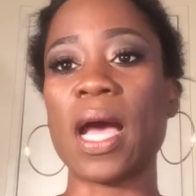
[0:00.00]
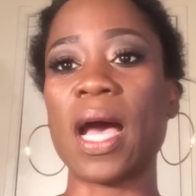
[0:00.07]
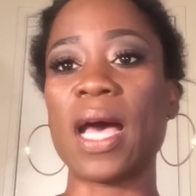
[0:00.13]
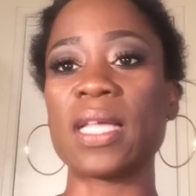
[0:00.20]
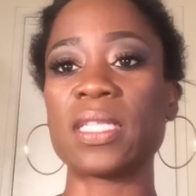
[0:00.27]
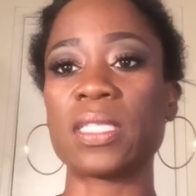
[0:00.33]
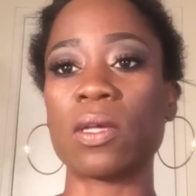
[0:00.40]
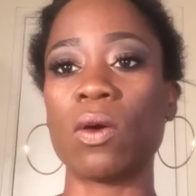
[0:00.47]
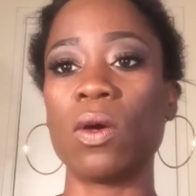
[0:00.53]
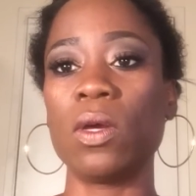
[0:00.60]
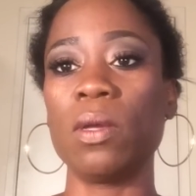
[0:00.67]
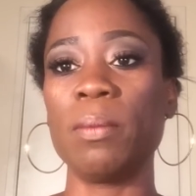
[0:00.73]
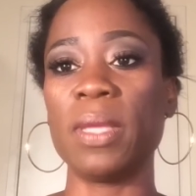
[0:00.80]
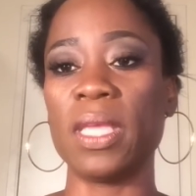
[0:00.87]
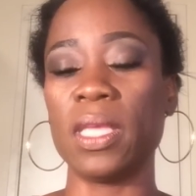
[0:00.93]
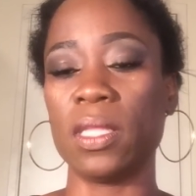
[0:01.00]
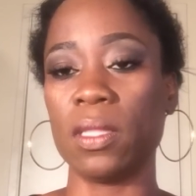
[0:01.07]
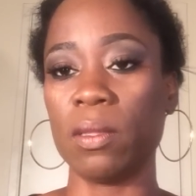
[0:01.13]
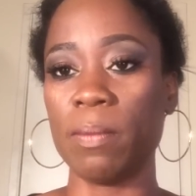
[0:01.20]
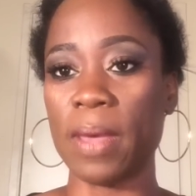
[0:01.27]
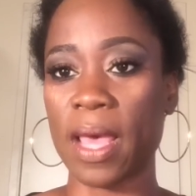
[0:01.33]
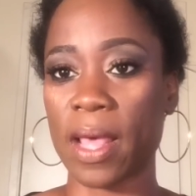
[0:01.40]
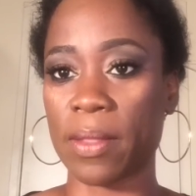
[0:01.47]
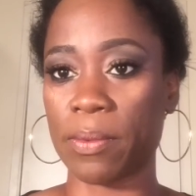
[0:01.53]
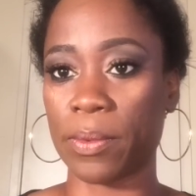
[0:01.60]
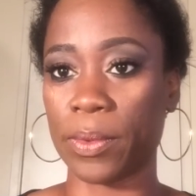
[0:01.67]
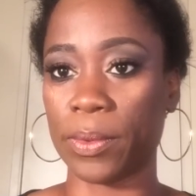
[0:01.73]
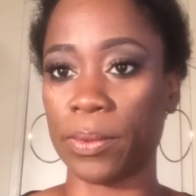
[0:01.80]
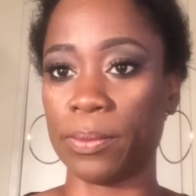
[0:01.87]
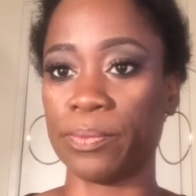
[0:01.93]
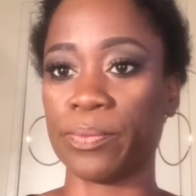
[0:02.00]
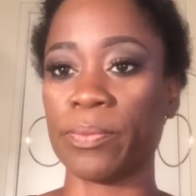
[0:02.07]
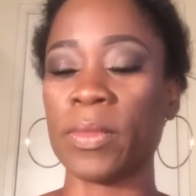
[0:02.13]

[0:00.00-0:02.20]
I saw him in the bathroom,